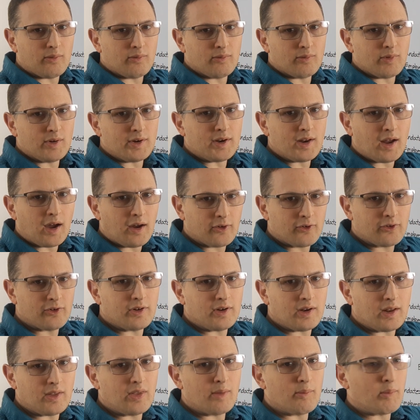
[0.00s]

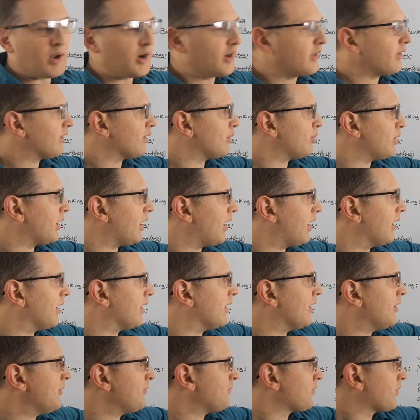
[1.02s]
reduction in the money supply
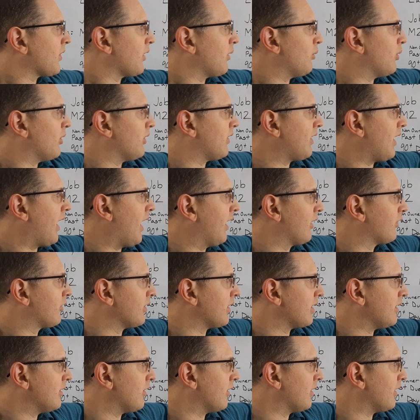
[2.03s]
was
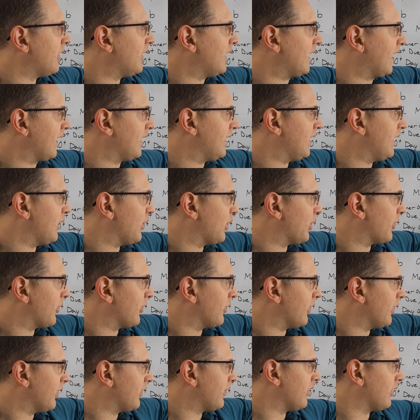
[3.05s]
actually during the
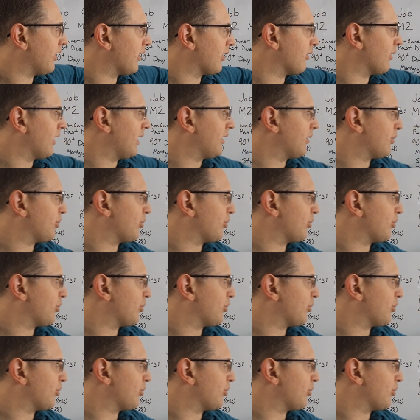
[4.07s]
1930s and the Great